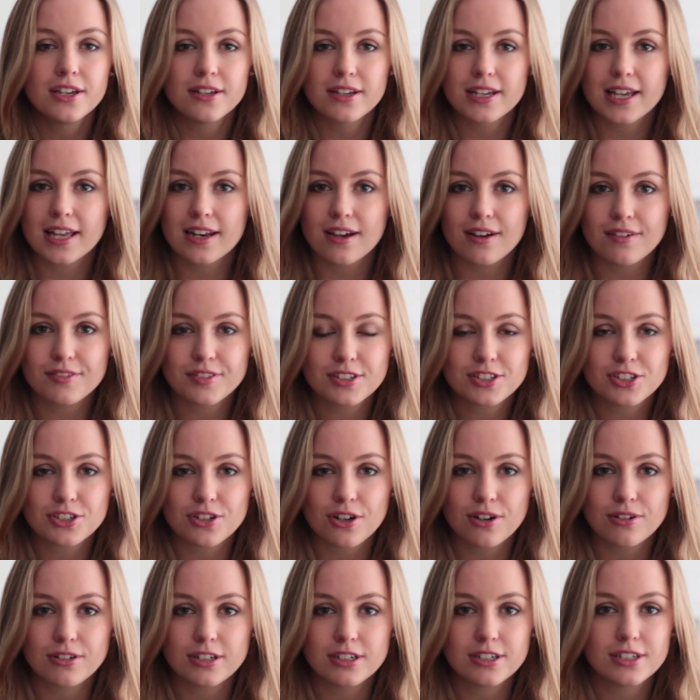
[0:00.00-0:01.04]
you get off the
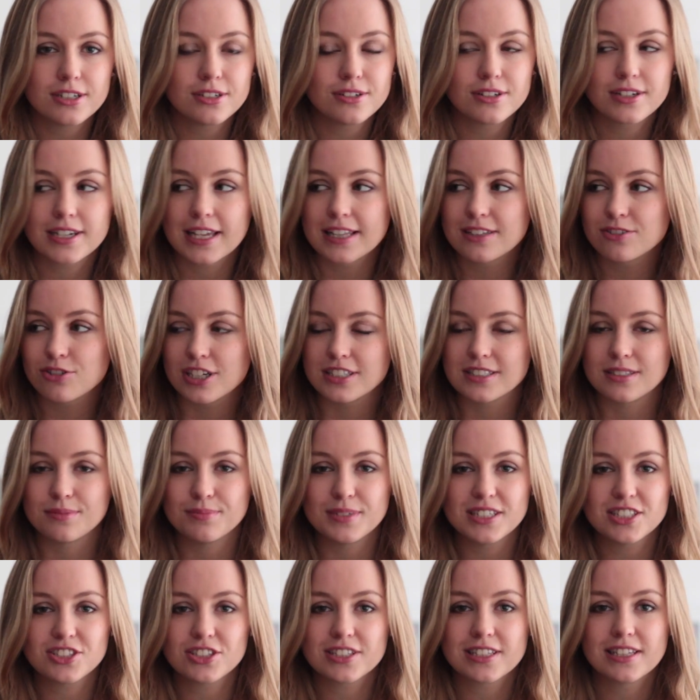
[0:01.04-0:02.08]
shower, you get dressed
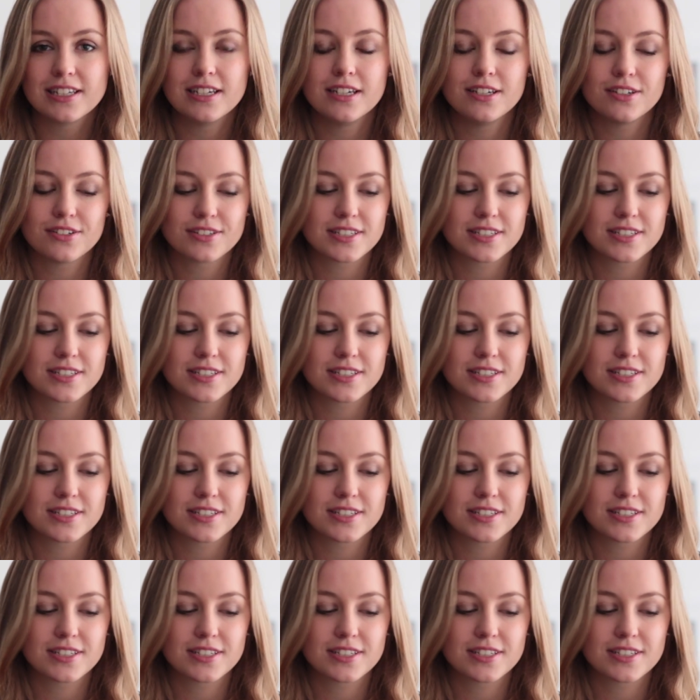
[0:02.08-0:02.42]
immediately,